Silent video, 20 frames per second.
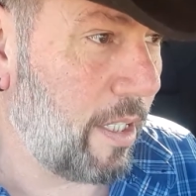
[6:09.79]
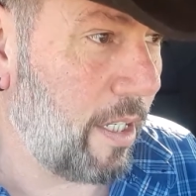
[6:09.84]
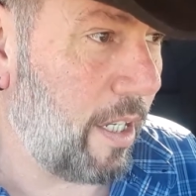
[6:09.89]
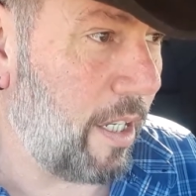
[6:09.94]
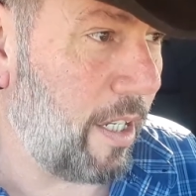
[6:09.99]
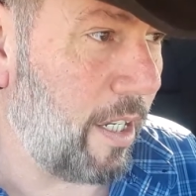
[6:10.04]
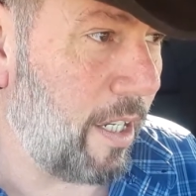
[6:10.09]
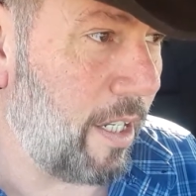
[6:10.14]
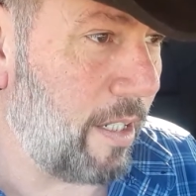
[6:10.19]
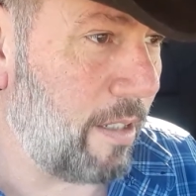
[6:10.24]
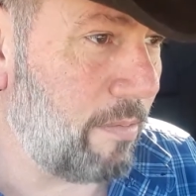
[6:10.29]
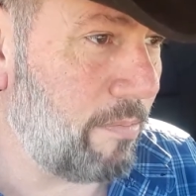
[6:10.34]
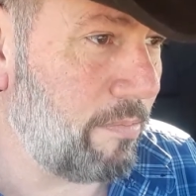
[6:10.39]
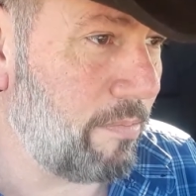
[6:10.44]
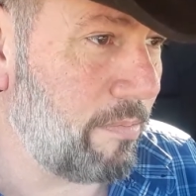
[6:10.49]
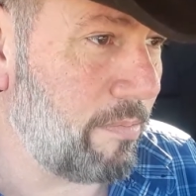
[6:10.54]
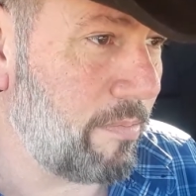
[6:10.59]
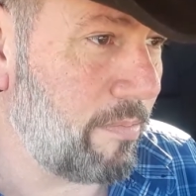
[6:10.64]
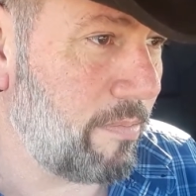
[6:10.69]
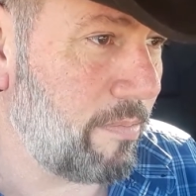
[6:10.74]
Uh,
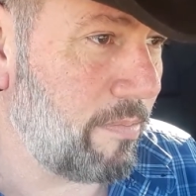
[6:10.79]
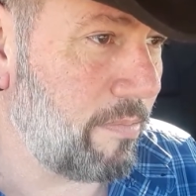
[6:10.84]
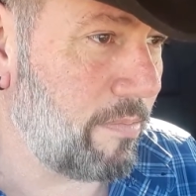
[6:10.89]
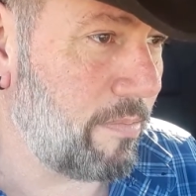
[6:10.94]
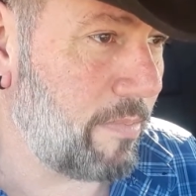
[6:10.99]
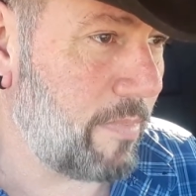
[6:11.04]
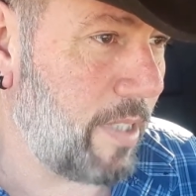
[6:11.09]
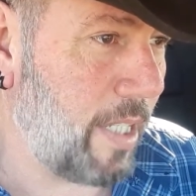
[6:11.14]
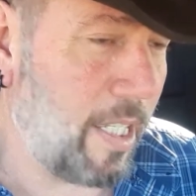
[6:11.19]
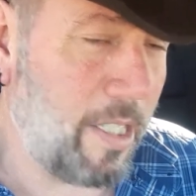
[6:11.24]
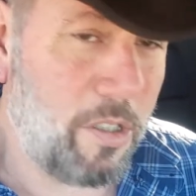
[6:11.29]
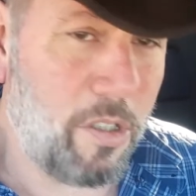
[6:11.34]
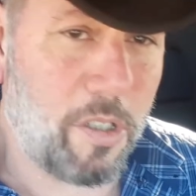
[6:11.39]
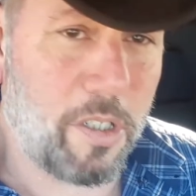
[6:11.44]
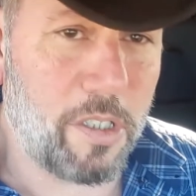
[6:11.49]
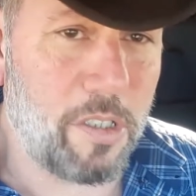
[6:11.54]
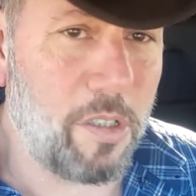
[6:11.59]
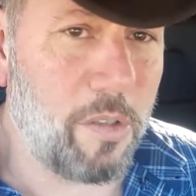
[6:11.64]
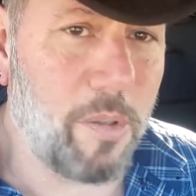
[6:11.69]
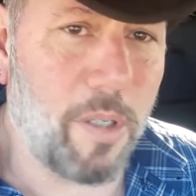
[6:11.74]
and you
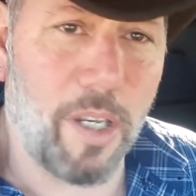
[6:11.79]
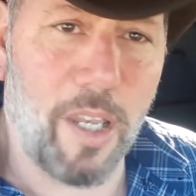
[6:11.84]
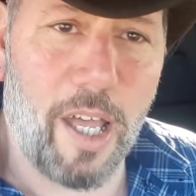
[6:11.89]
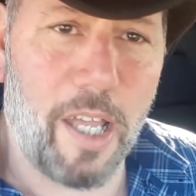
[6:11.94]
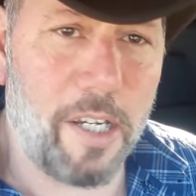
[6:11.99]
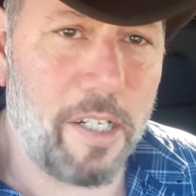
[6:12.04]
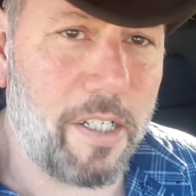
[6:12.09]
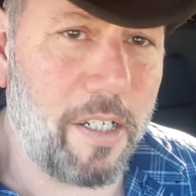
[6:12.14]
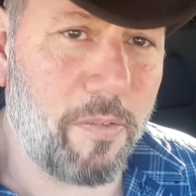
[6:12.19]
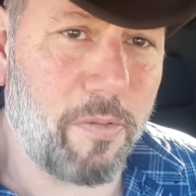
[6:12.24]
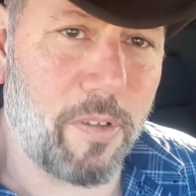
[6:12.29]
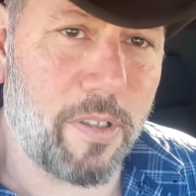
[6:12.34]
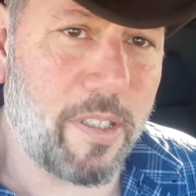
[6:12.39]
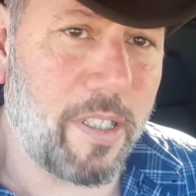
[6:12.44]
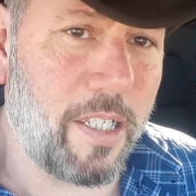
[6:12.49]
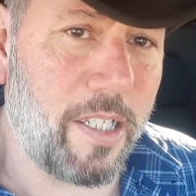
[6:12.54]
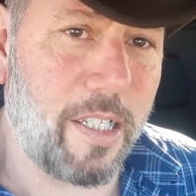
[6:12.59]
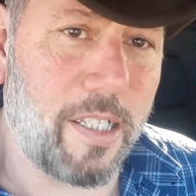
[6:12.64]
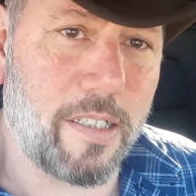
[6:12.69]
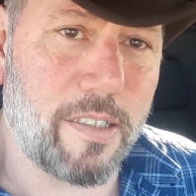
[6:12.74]
can do a lot of different
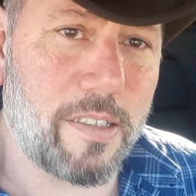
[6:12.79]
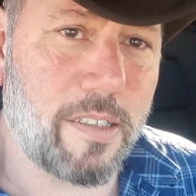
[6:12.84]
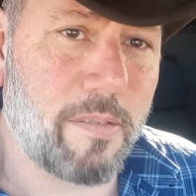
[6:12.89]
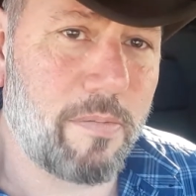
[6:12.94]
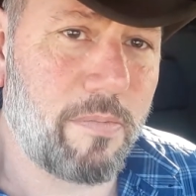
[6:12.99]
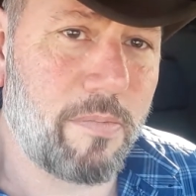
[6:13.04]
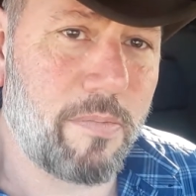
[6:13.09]
things.